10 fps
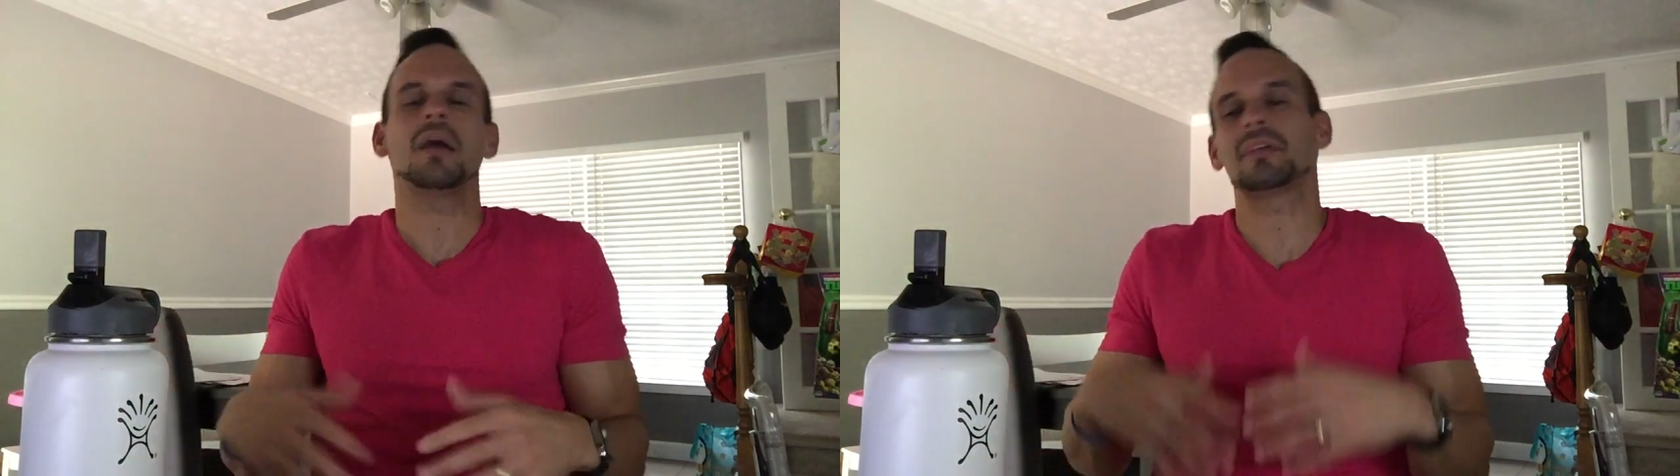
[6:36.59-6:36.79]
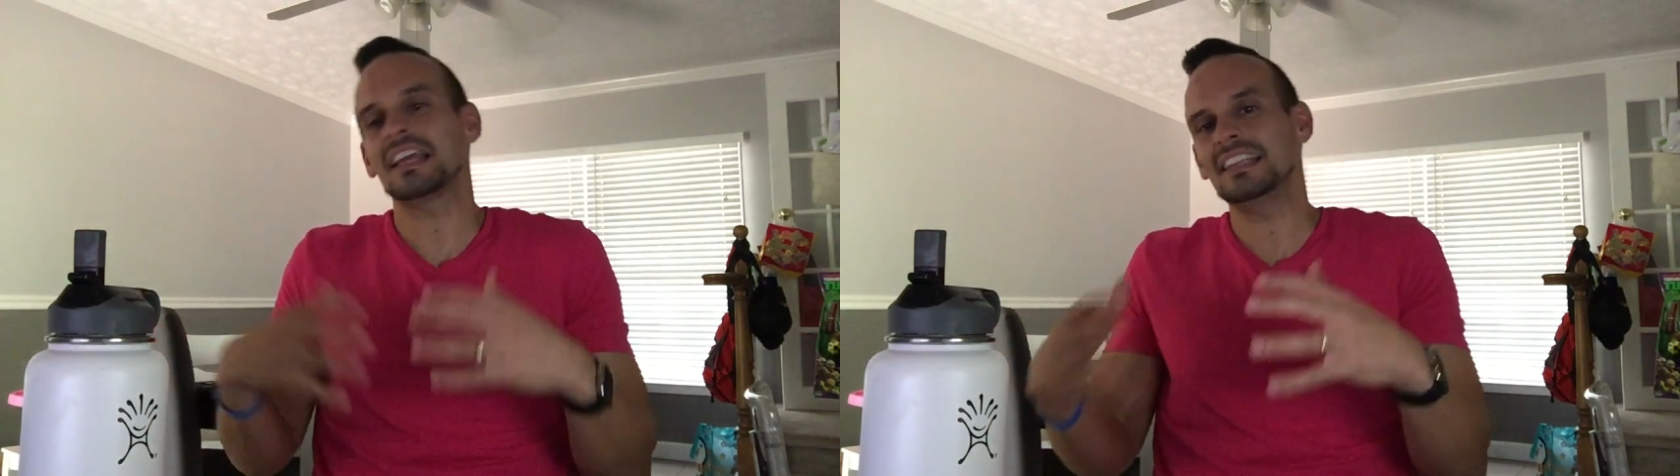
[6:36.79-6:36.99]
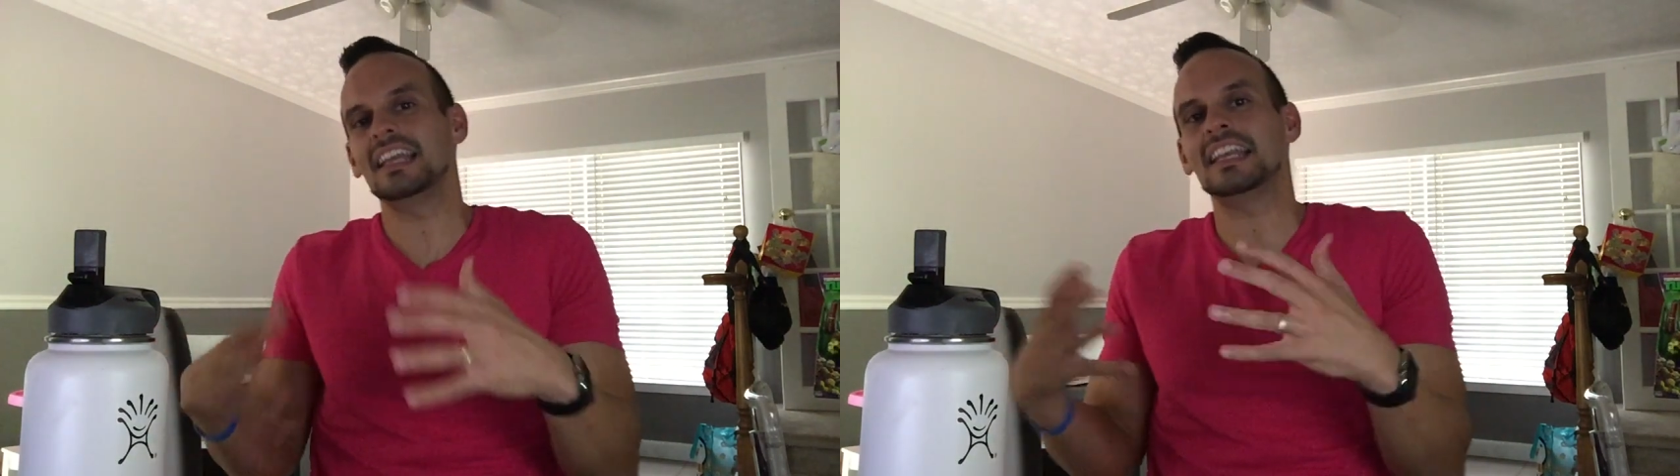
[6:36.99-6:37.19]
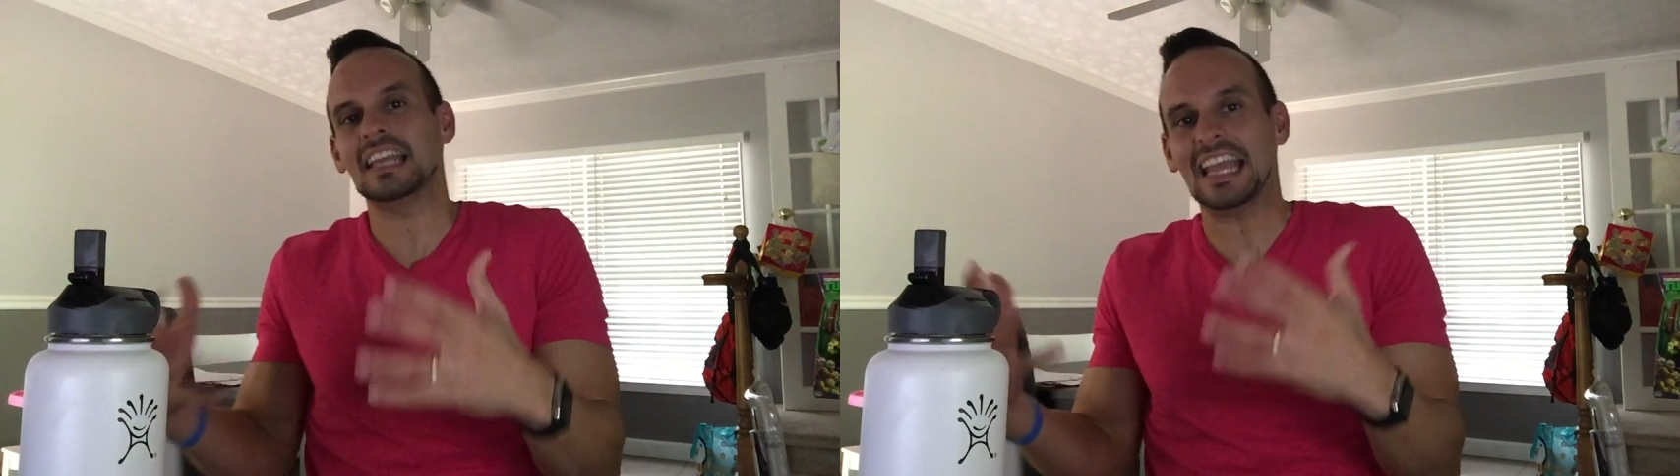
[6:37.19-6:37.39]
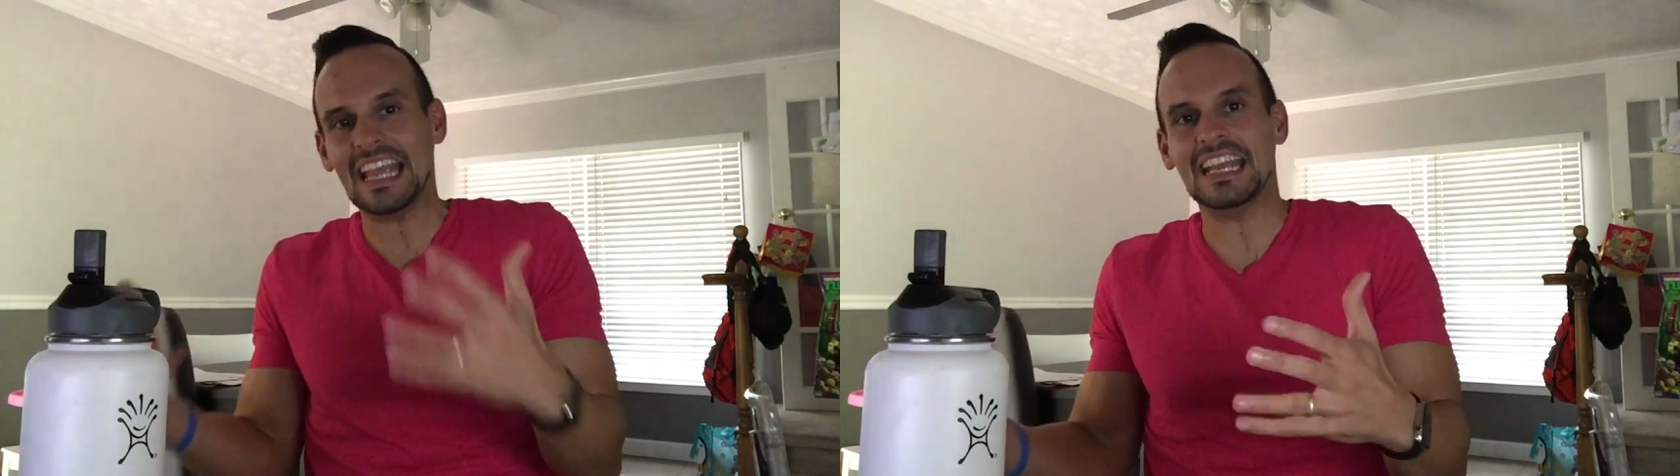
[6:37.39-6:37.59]
but I
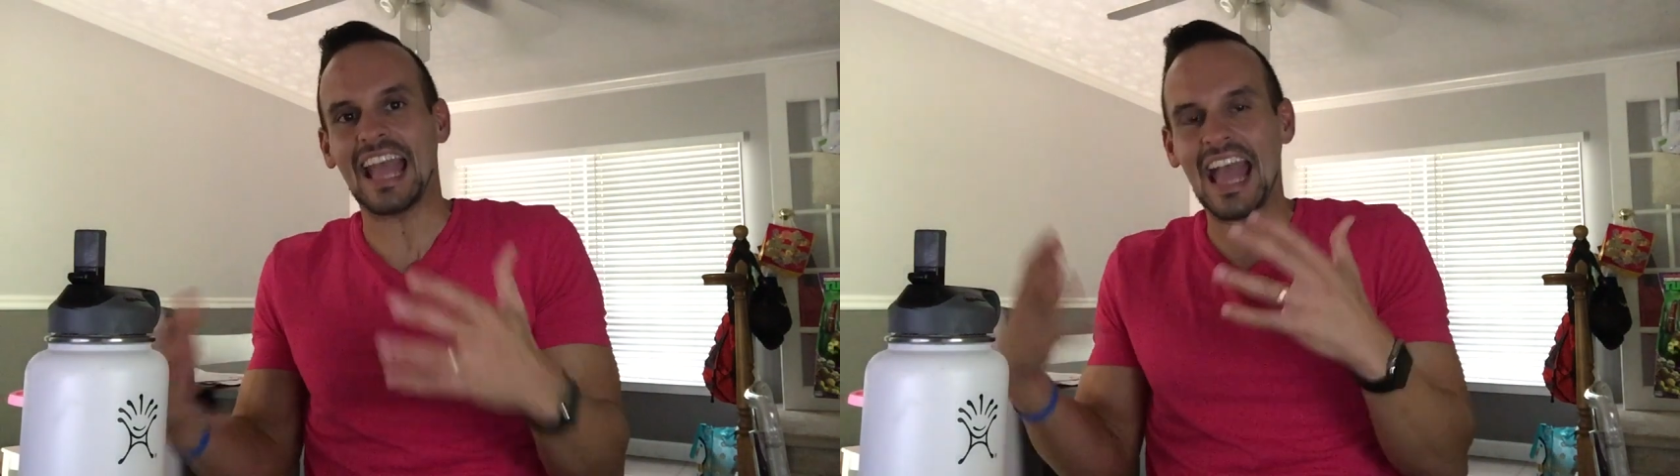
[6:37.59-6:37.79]
didn't eat